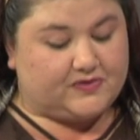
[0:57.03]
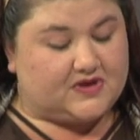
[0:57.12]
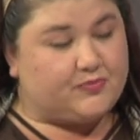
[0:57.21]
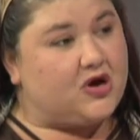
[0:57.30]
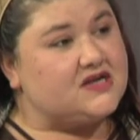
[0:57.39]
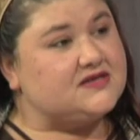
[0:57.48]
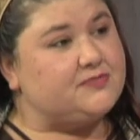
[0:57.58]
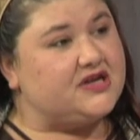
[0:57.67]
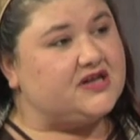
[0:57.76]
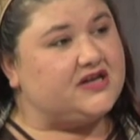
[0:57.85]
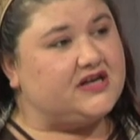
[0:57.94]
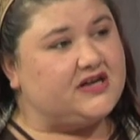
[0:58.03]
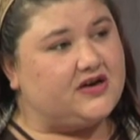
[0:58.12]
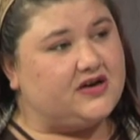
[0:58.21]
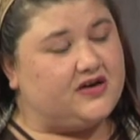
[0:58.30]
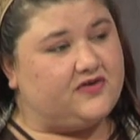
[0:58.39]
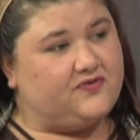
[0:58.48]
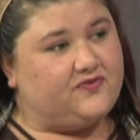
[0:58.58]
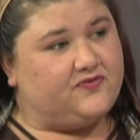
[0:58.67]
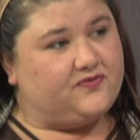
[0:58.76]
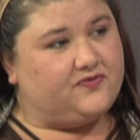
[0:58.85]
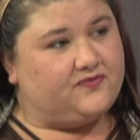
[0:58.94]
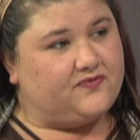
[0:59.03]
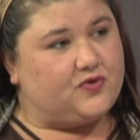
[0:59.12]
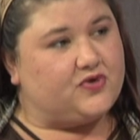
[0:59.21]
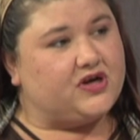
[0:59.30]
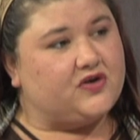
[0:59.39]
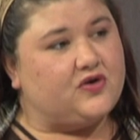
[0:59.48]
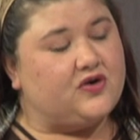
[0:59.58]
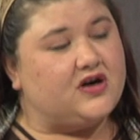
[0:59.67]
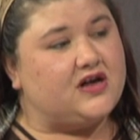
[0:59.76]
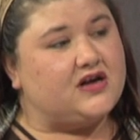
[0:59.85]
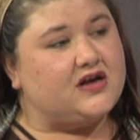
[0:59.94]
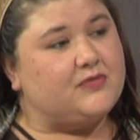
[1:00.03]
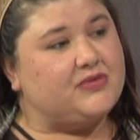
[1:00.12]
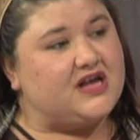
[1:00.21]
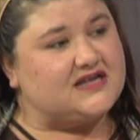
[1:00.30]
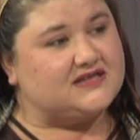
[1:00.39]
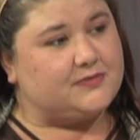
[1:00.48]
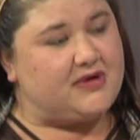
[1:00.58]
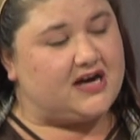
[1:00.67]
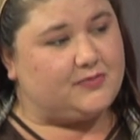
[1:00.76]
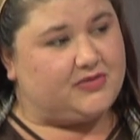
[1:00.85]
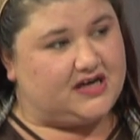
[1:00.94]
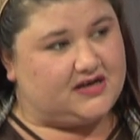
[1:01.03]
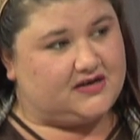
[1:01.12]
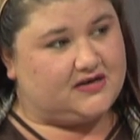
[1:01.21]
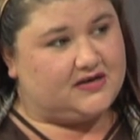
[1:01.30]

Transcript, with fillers: the possibility of voting on a plastic bag ban.